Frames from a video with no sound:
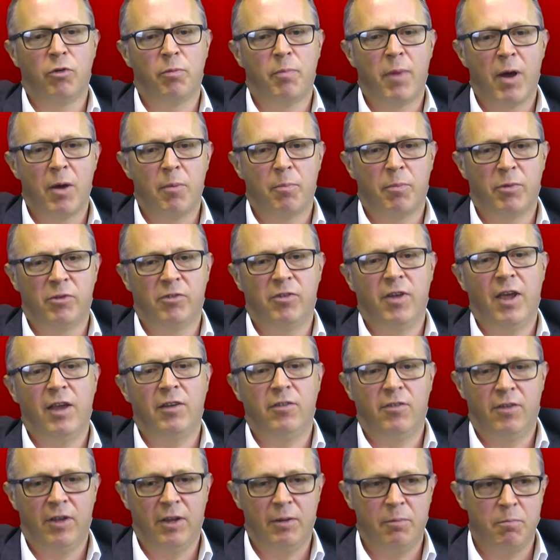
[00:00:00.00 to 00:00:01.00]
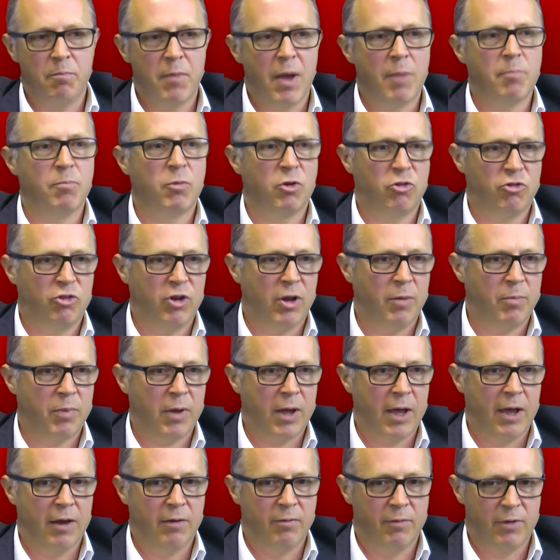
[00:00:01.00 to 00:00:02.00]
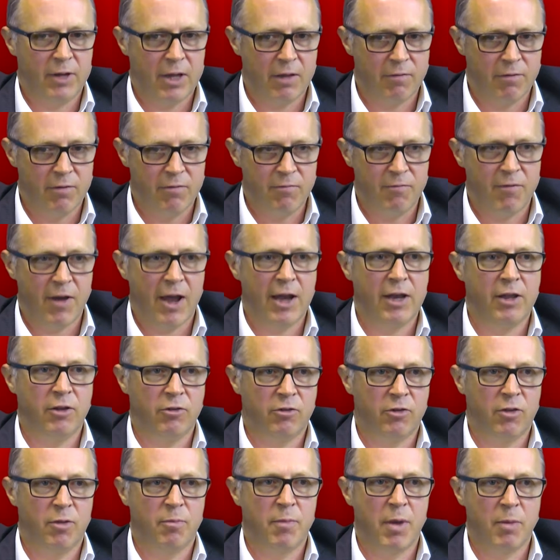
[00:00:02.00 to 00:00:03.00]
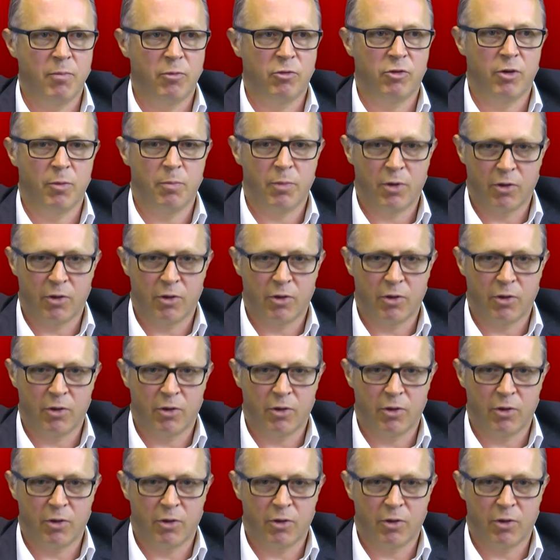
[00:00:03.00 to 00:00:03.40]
about protecting membership and giving value to the membership,